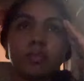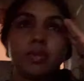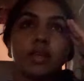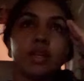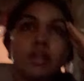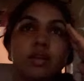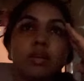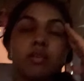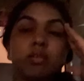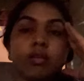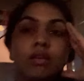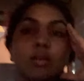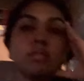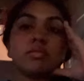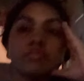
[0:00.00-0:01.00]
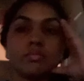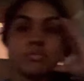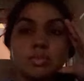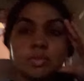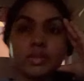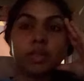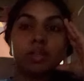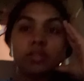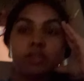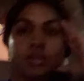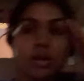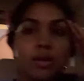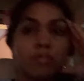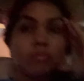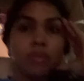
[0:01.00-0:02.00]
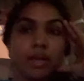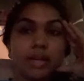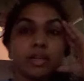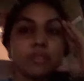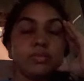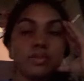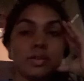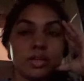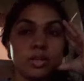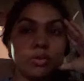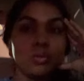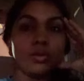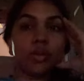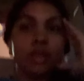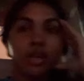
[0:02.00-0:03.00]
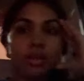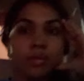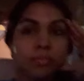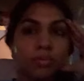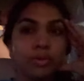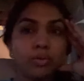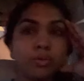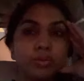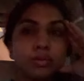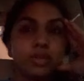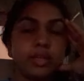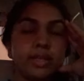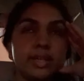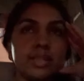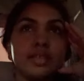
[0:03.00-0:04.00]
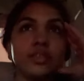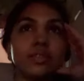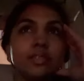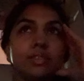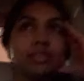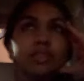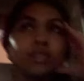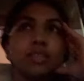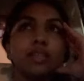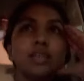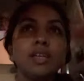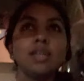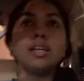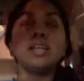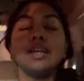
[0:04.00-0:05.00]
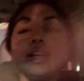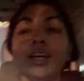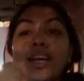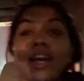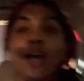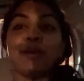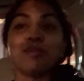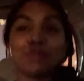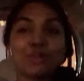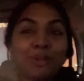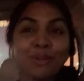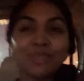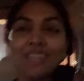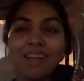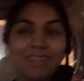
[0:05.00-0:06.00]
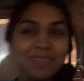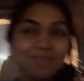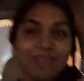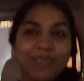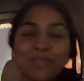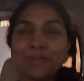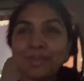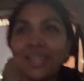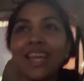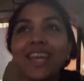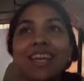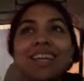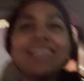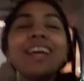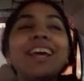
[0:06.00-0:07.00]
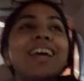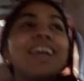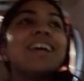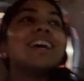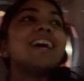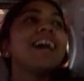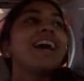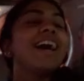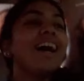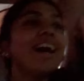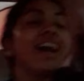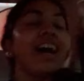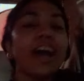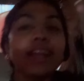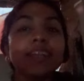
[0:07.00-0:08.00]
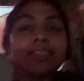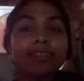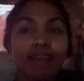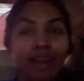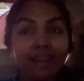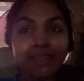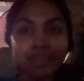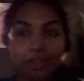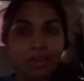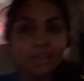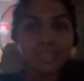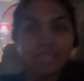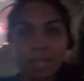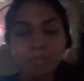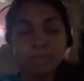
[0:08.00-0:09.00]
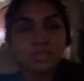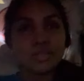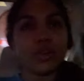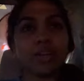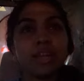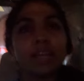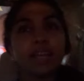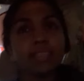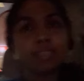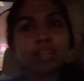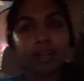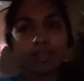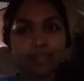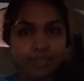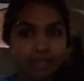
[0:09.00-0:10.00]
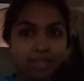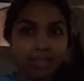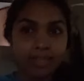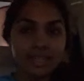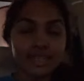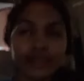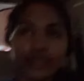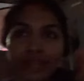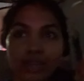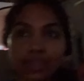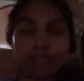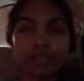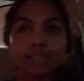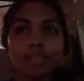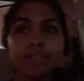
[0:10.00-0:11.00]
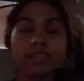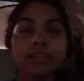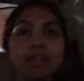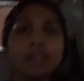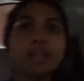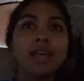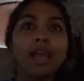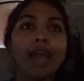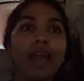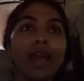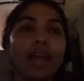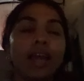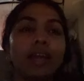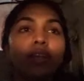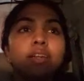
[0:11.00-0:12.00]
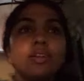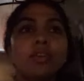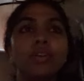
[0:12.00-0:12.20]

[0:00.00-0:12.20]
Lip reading: Mera itna mindfuck ho gaya, bro. Like, I'm so done with today. I started on time. It's not like I started late. I started at